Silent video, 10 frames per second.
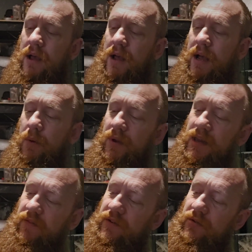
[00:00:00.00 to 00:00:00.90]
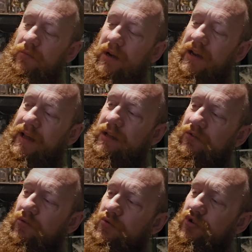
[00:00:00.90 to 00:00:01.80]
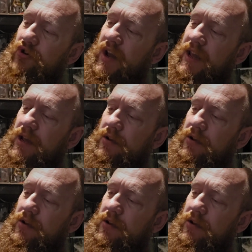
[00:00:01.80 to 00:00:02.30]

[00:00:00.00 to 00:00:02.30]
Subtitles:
and we give her some clean substrate,